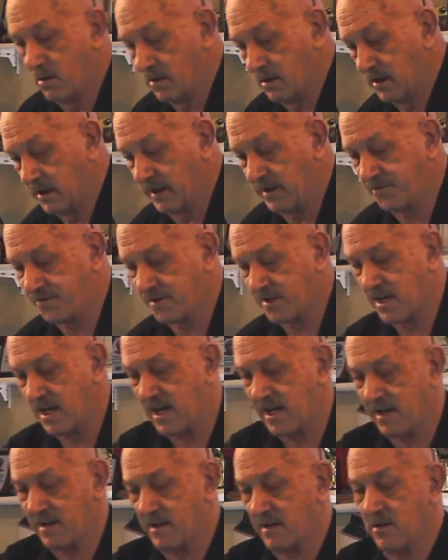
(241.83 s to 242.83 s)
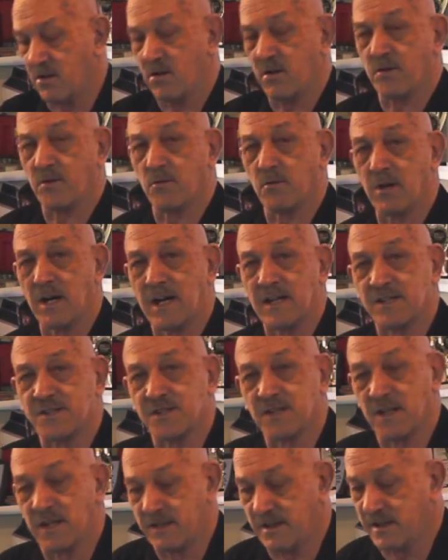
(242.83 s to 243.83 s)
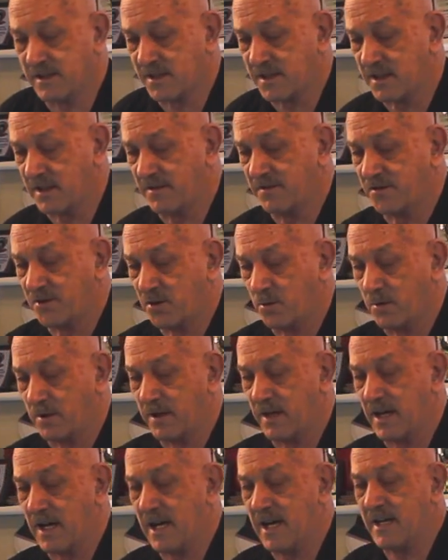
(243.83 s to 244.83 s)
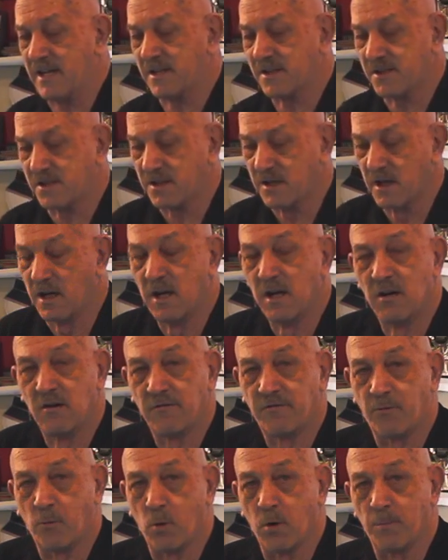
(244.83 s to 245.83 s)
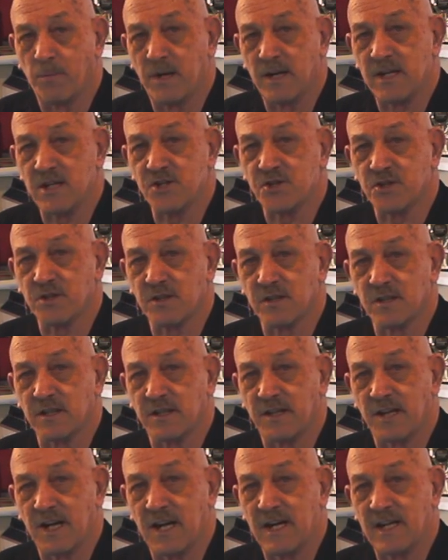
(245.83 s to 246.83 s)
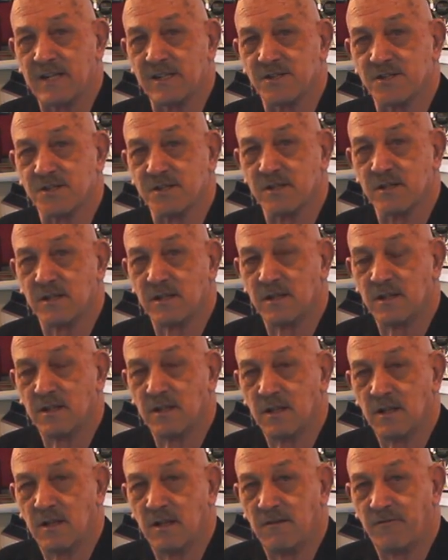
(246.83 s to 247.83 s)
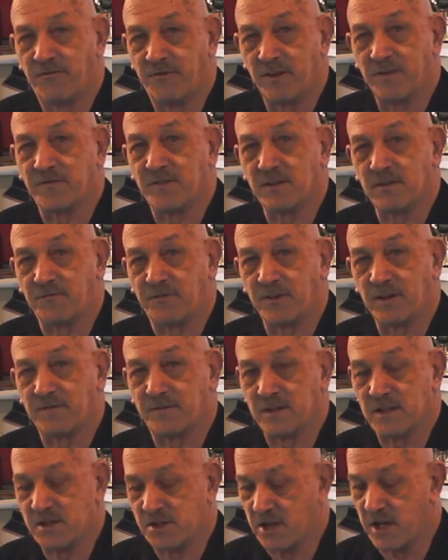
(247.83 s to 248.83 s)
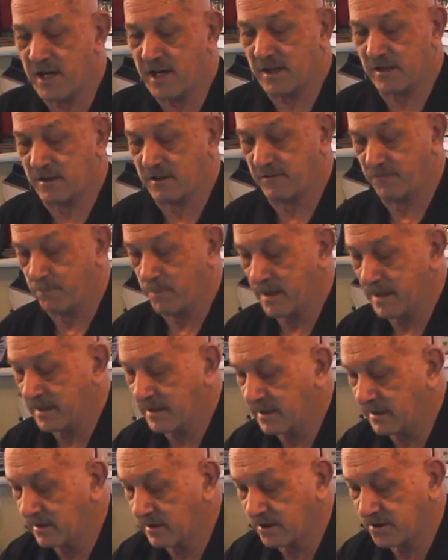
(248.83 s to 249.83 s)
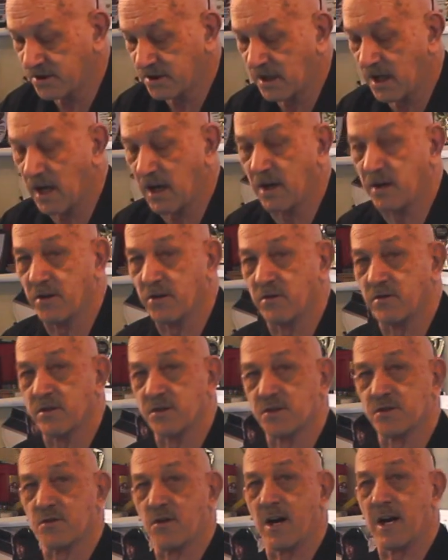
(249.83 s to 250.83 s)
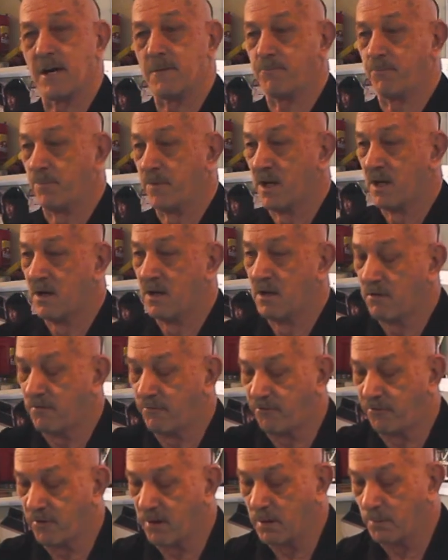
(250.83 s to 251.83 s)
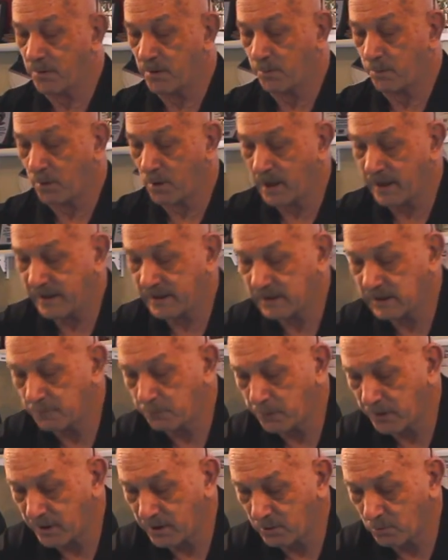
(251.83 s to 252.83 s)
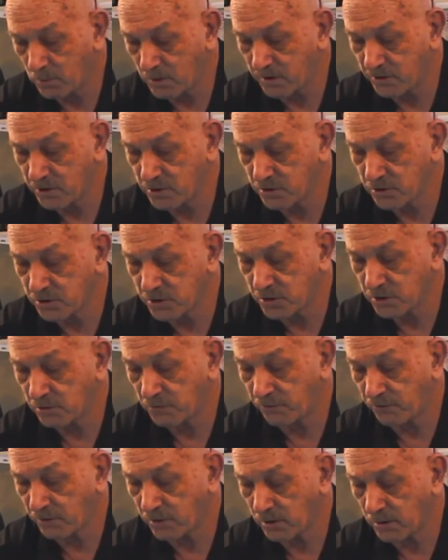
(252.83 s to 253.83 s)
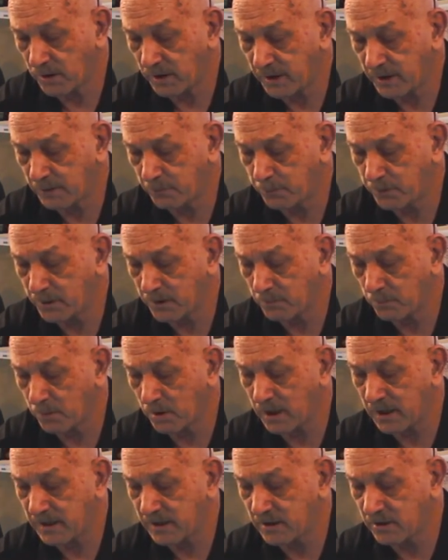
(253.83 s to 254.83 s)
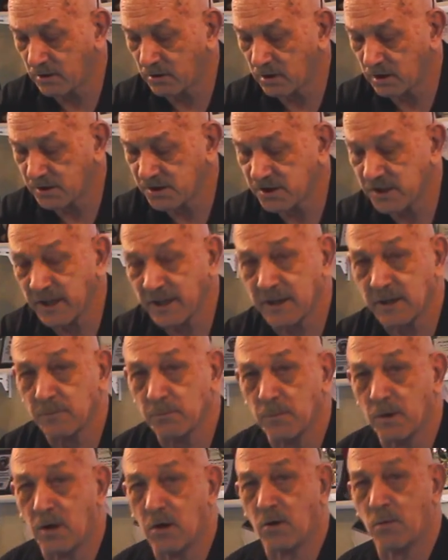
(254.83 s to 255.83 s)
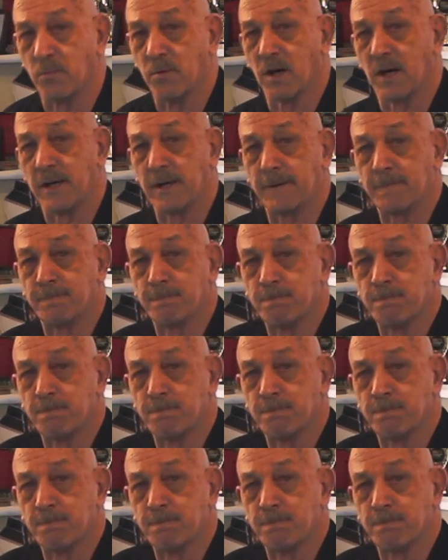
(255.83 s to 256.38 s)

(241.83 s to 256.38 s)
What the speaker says: Left side and on the right side. This gives you a nice formation, a nice 50-50 chance of making the solid or the stripe from the break, depending on whether you shoot for a head pin break or a second ball break.